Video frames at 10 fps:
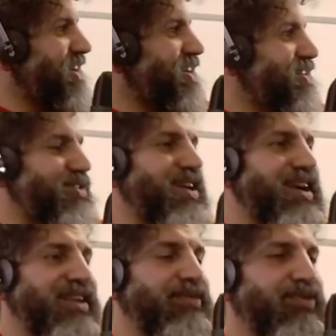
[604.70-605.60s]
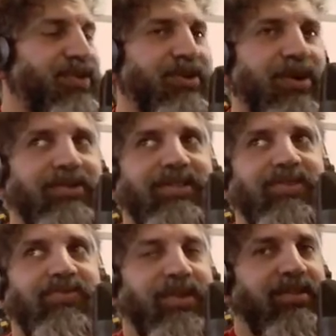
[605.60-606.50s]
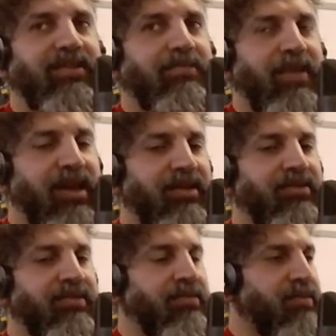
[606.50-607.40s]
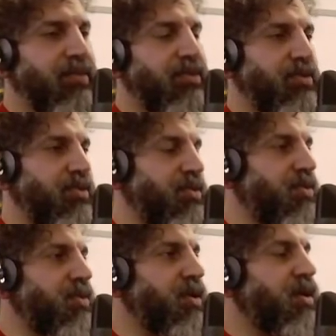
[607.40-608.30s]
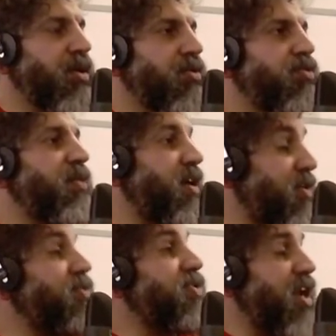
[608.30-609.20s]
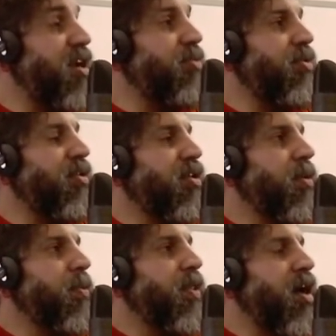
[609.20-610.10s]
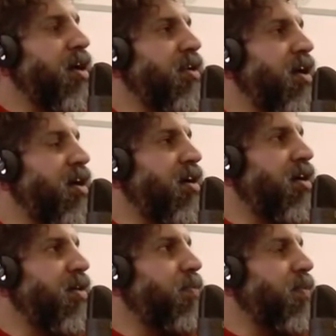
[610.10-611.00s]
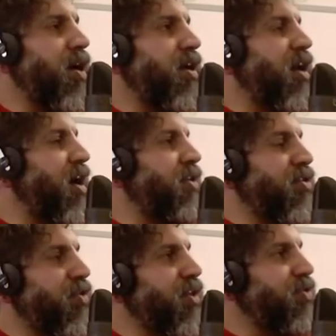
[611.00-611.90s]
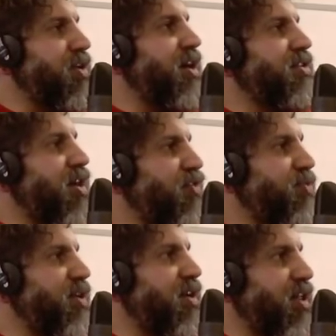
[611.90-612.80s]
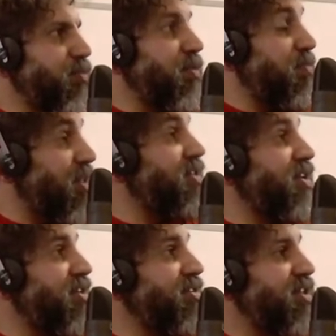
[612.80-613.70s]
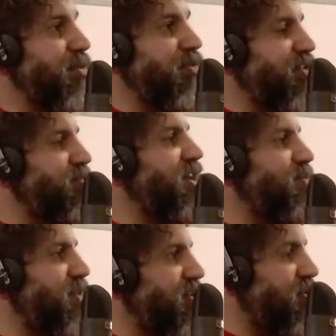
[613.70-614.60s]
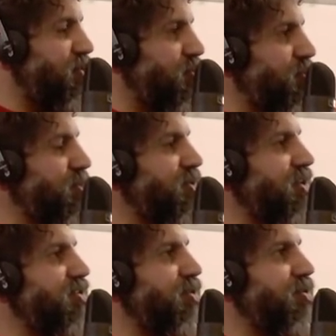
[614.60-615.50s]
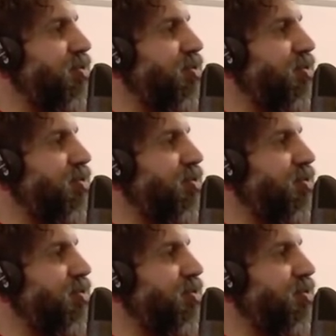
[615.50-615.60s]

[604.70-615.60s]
So you guys have to figure out a different mechanism to make it sustainable. And I know that you guys have been helping building some of these make spaces at schools and so on.